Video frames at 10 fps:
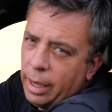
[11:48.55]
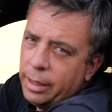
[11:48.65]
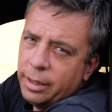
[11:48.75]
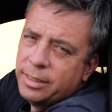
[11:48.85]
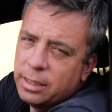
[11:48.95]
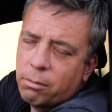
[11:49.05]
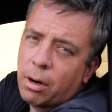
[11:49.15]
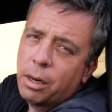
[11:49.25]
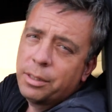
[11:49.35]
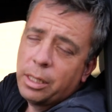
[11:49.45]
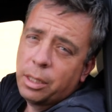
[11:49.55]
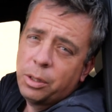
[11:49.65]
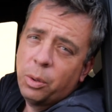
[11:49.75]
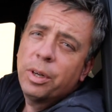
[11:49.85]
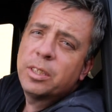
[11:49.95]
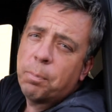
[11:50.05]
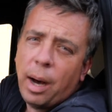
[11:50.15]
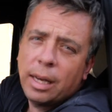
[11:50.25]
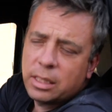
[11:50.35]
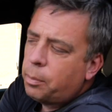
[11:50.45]
in the Silverado Z R two is
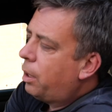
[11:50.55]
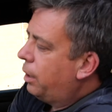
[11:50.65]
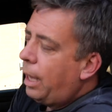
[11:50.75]
possible,